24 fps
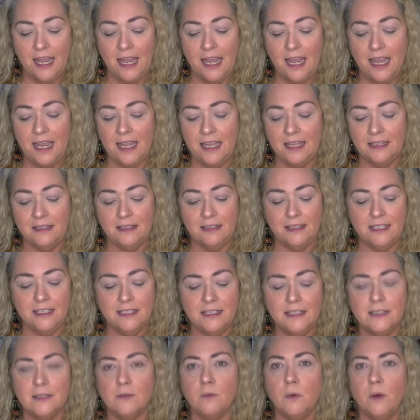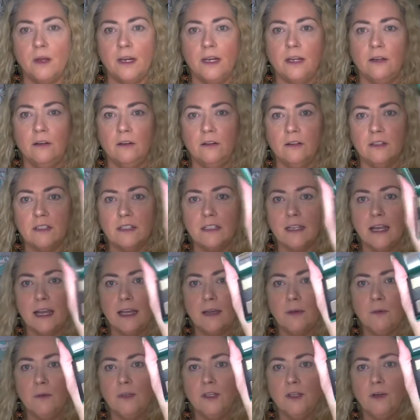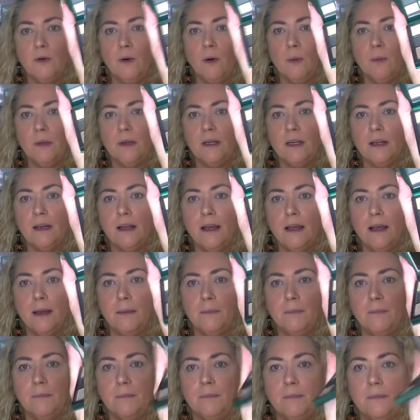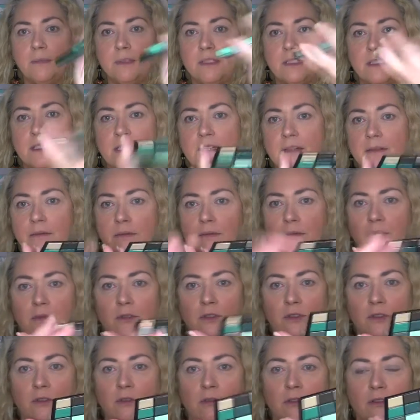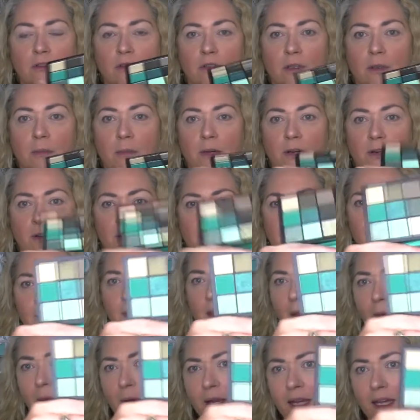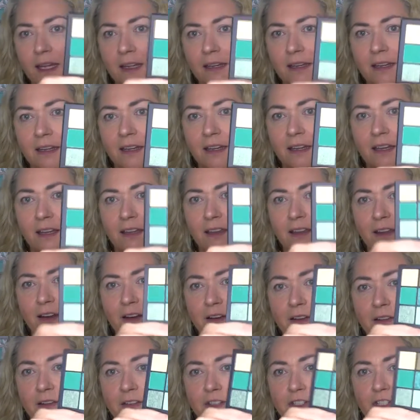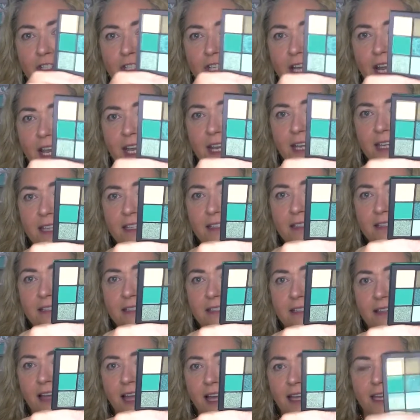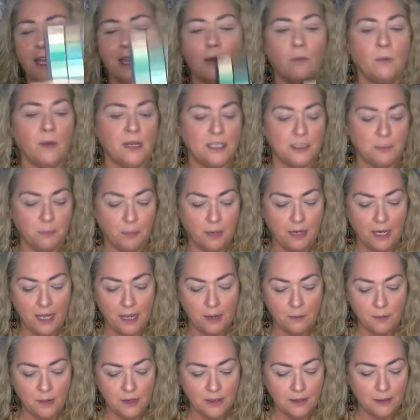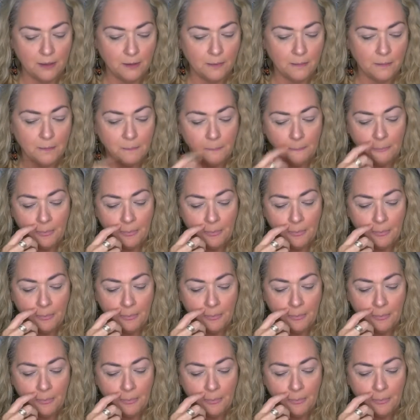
And this is what it looks like when you open it up. Let's turn the mirror down that way. There are the shades. I can't wait to play with them.